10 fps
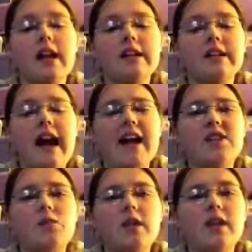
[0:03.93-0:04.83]

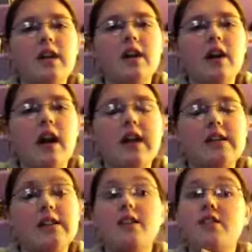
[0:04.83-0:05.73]
Last week, I
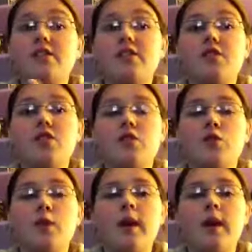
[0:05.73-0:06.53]
didn't do